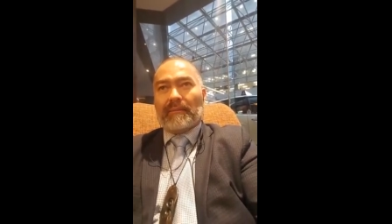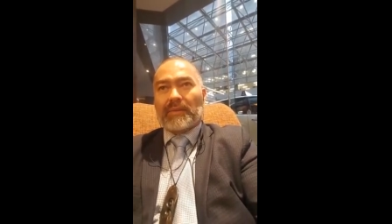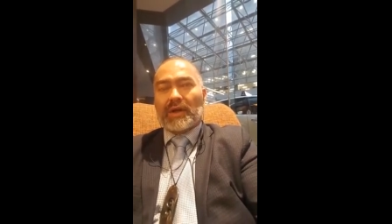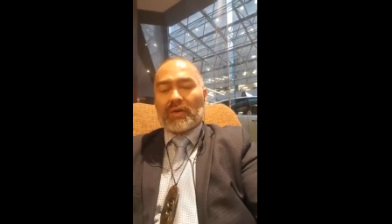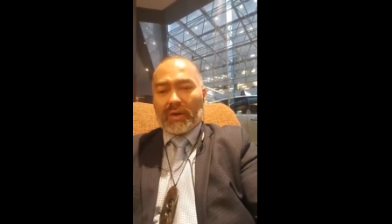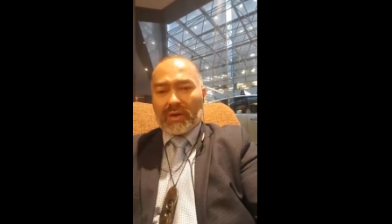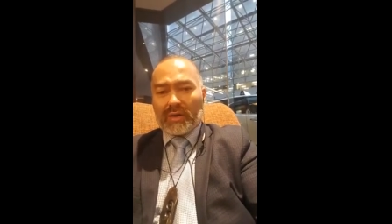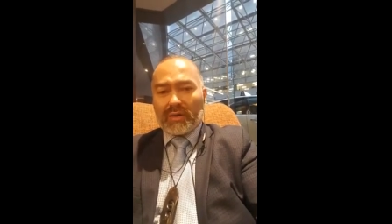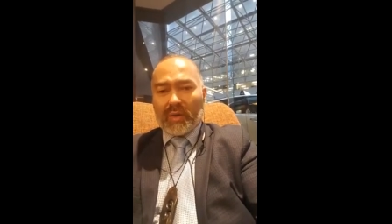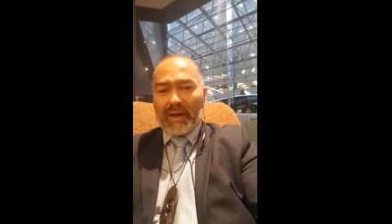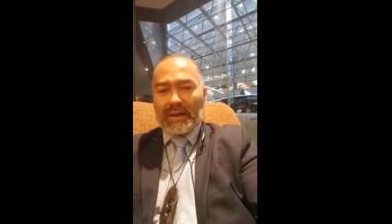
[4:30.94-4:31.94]
critical.
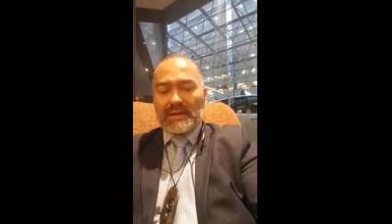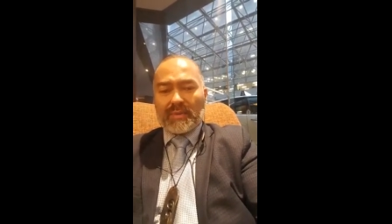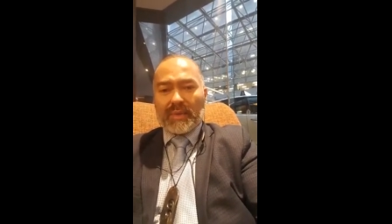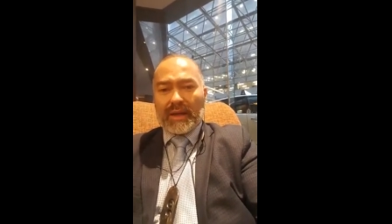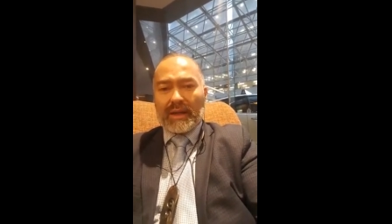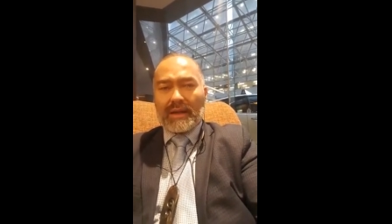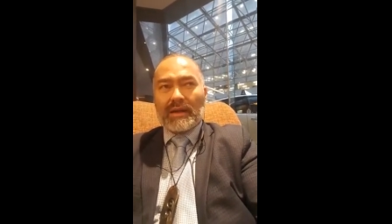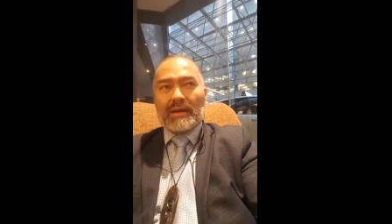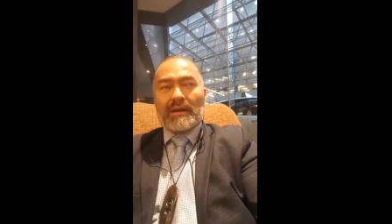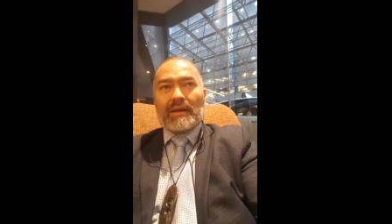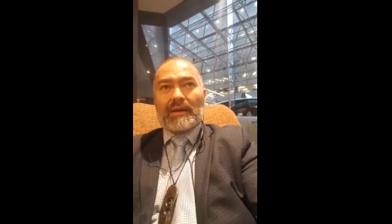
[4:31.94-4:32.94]
We need to be
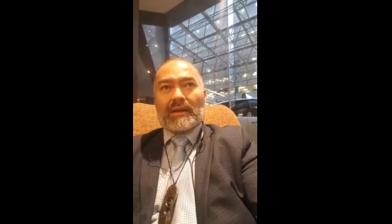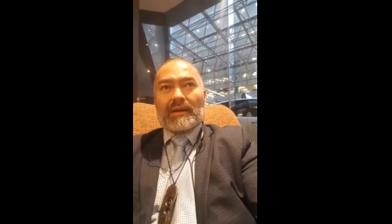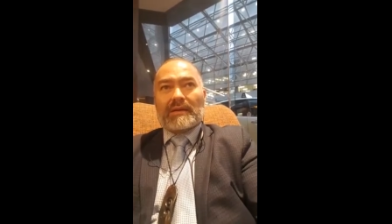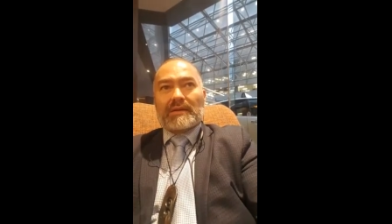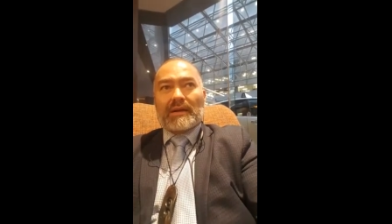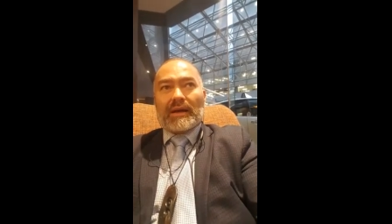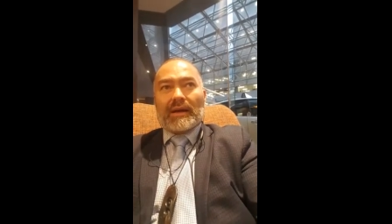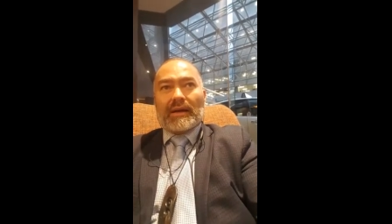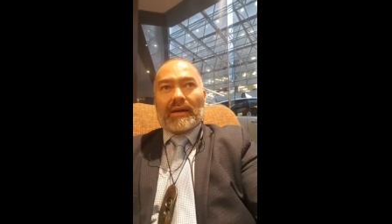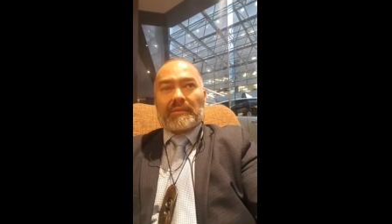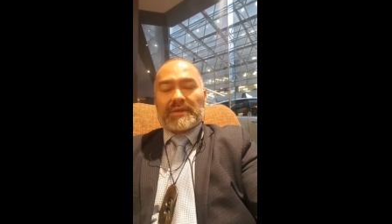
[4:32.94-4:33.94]

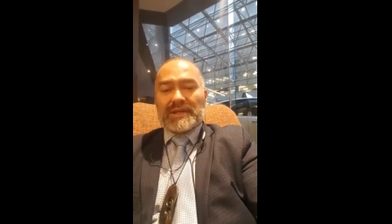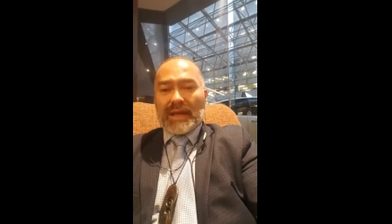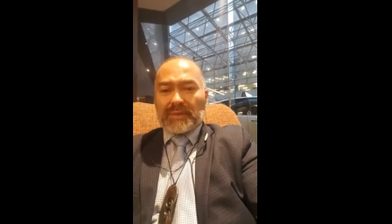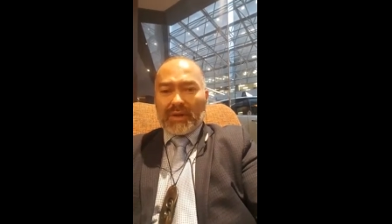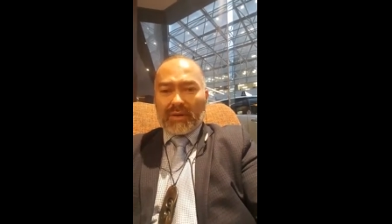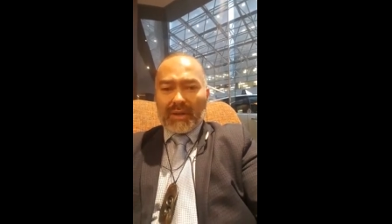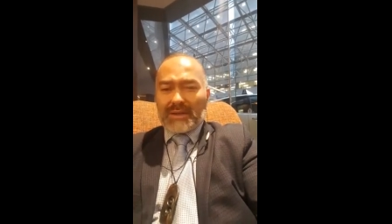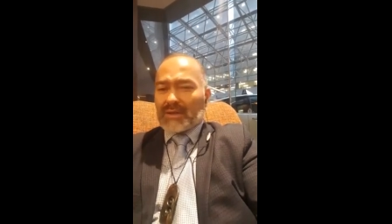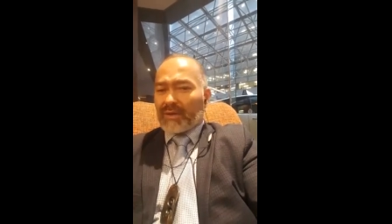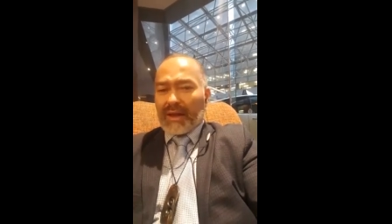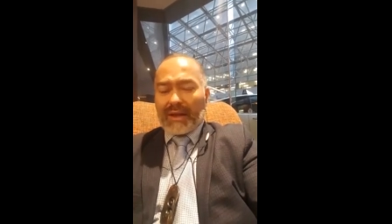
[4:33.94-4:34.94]
skeptical
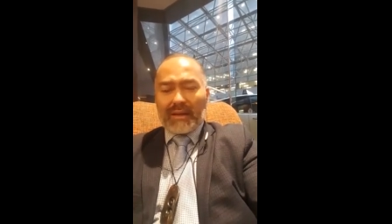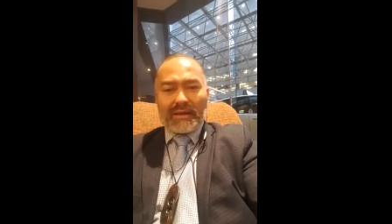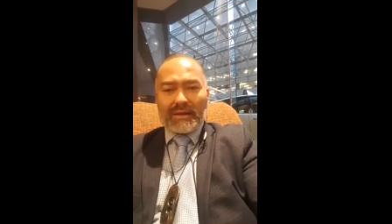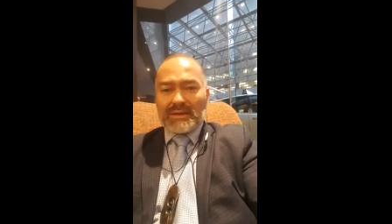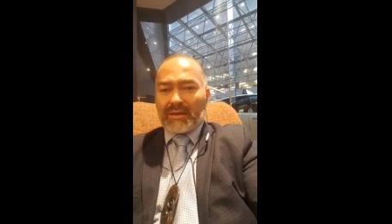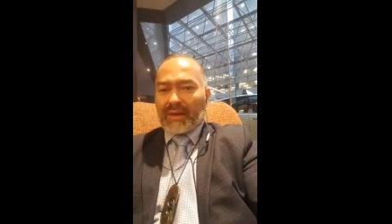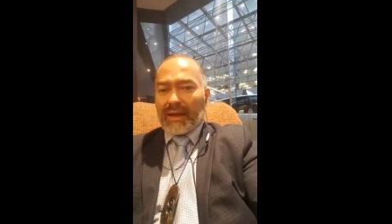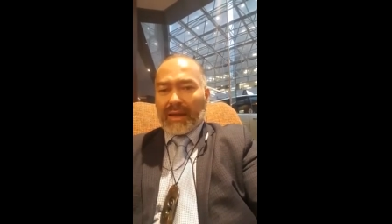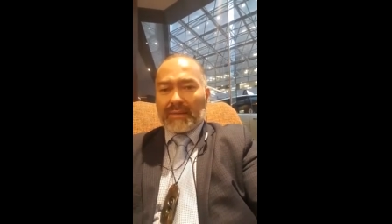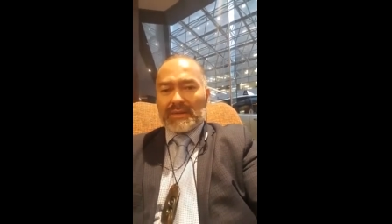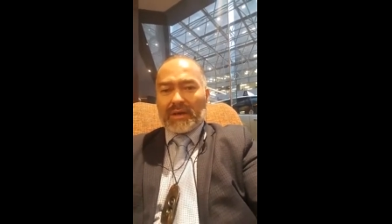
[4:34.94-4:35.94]
until they
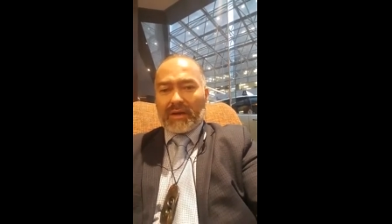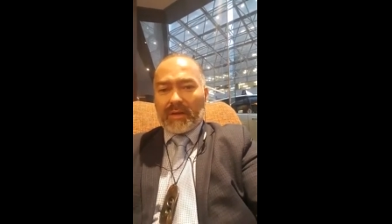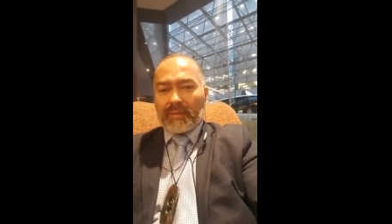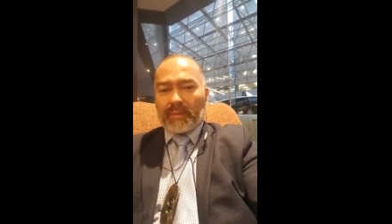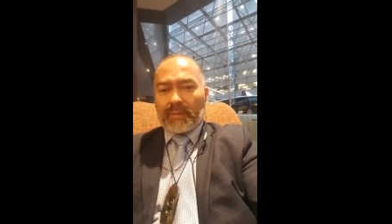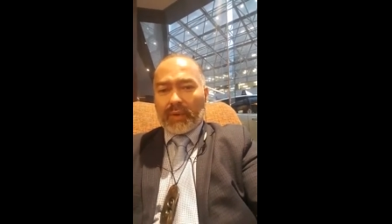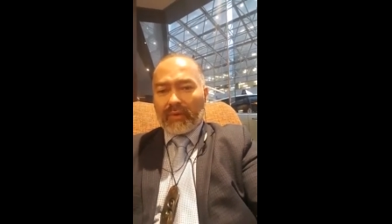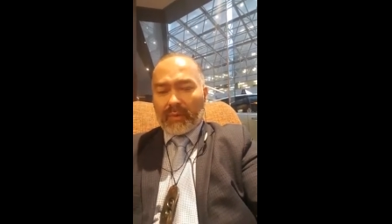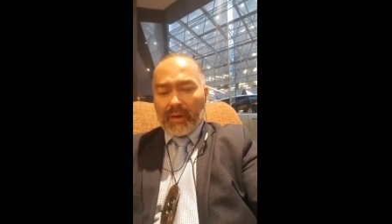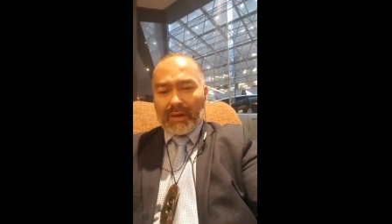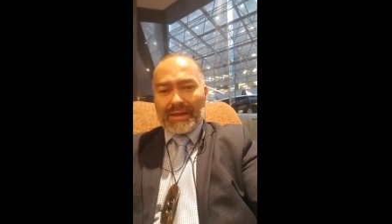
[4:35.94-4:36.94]
absolutely prove
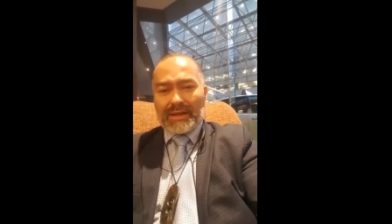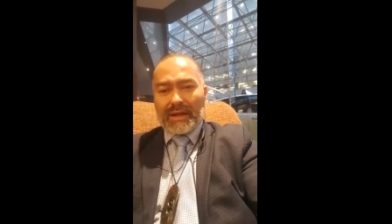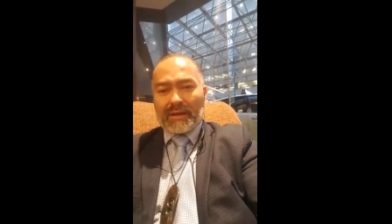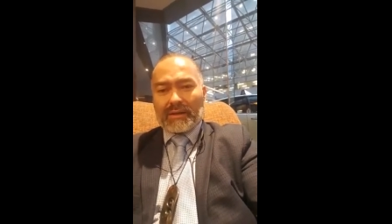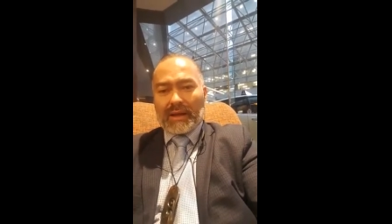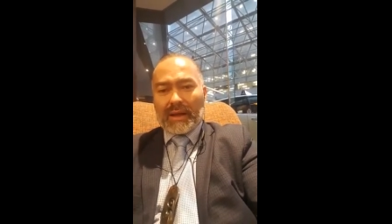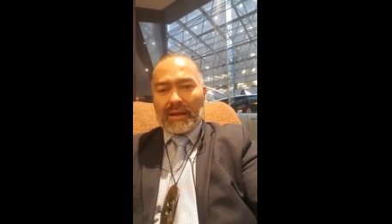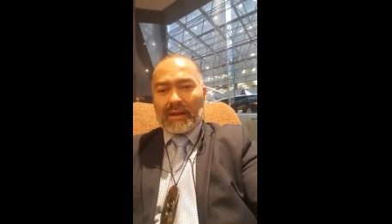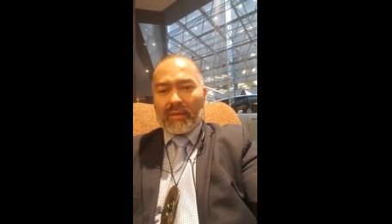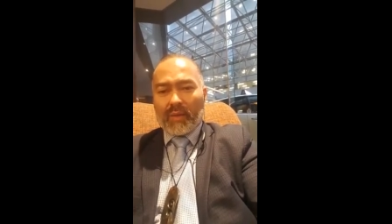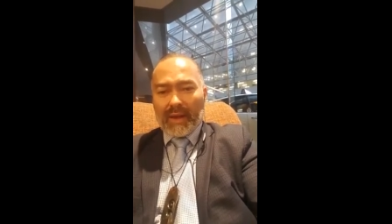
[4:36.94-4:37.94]
beyond a doubt that
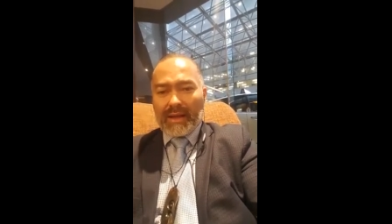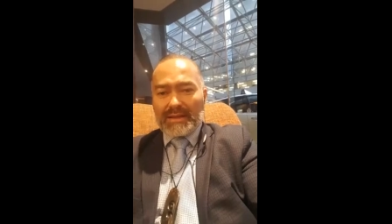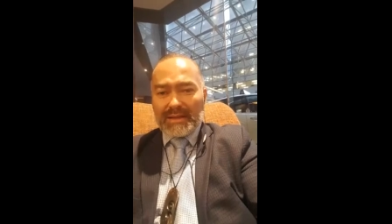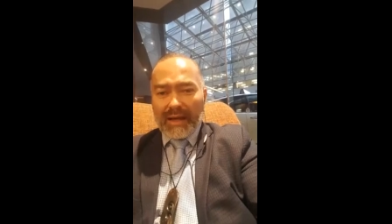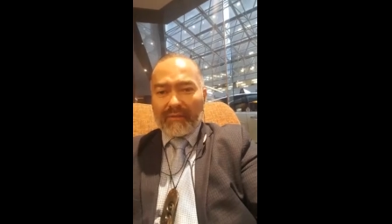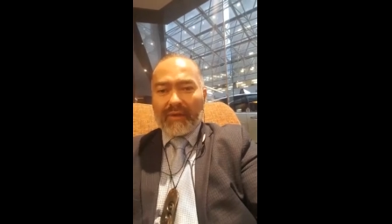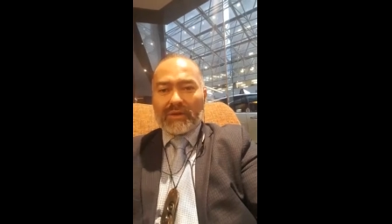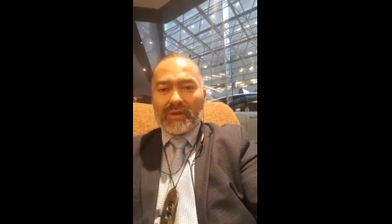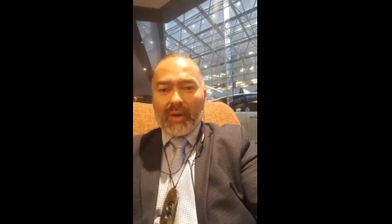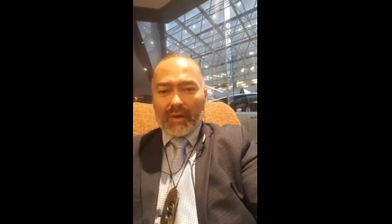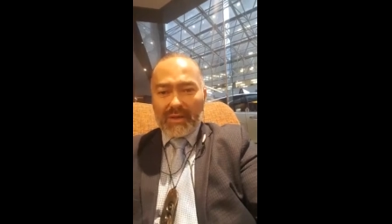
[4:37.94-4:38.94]
we are safe, our
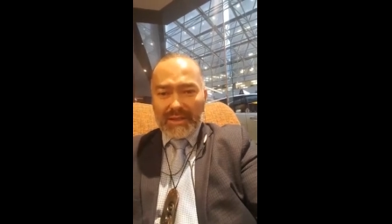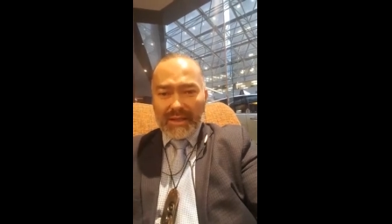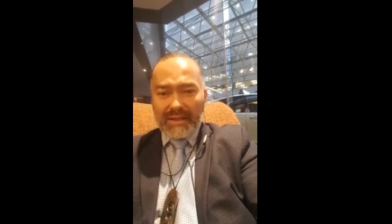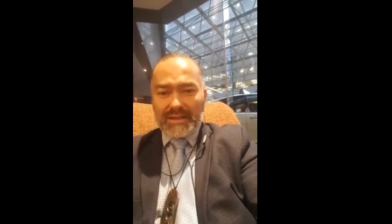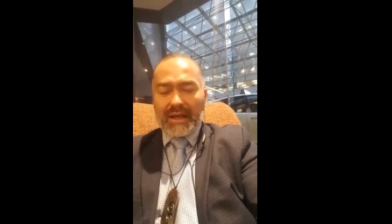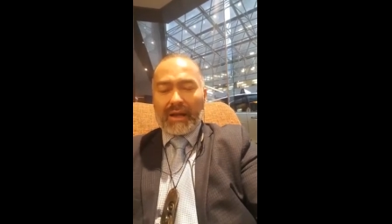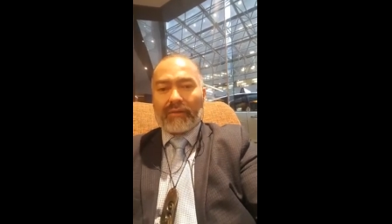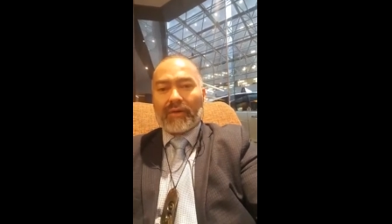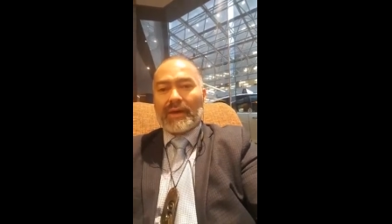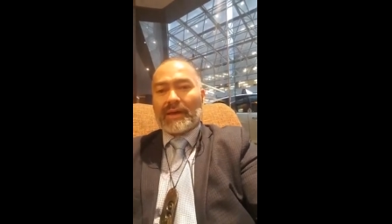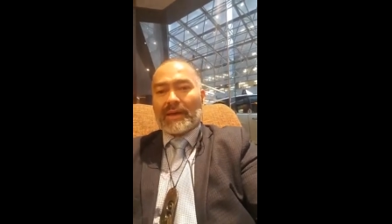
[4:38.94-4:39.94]
democracy is safe,
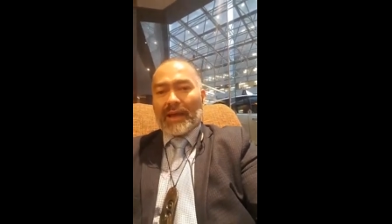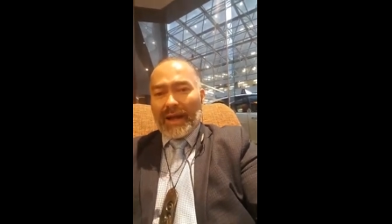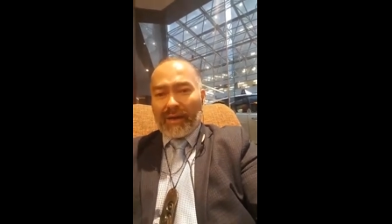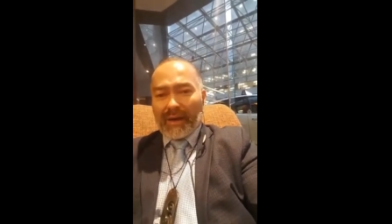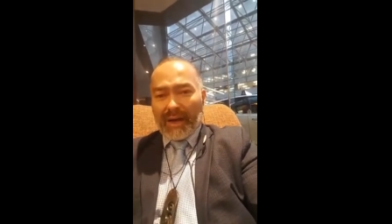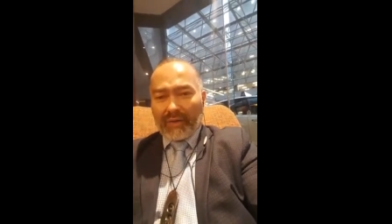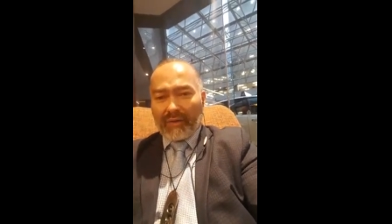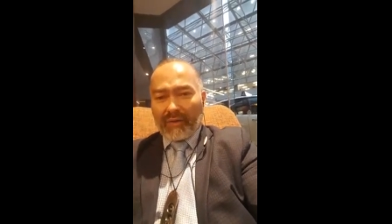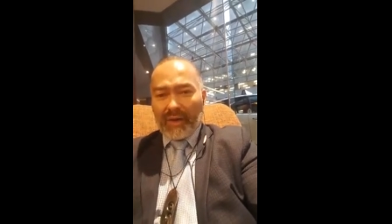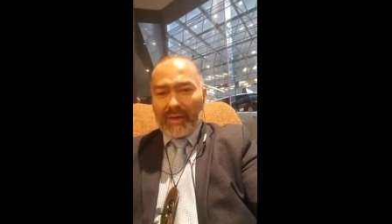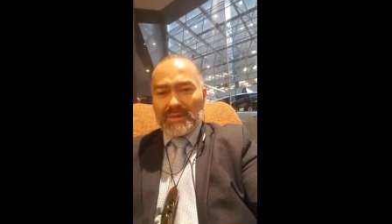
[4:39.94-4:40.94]
our health
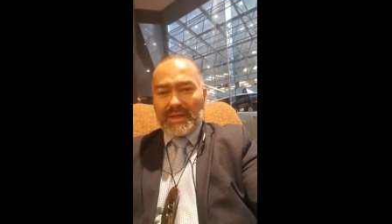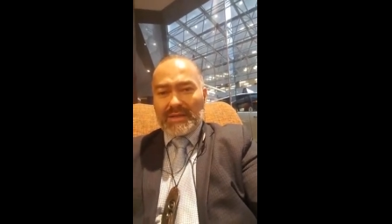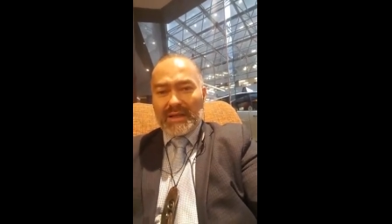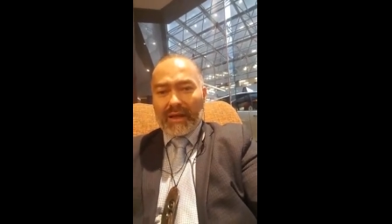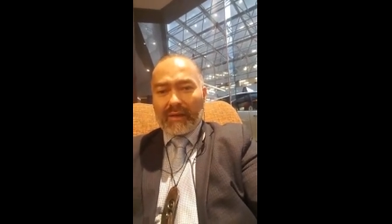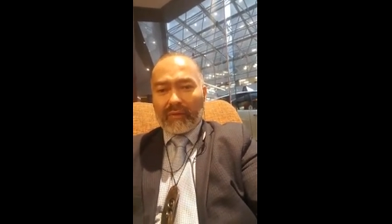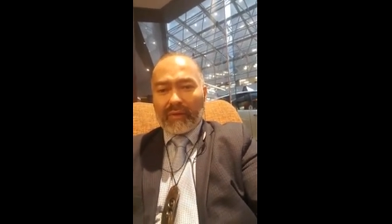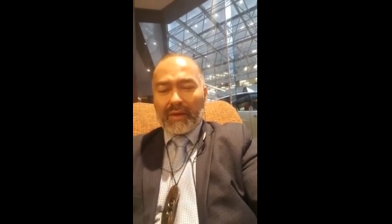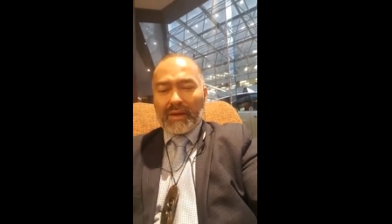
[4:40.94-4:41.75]
freedoms are safe.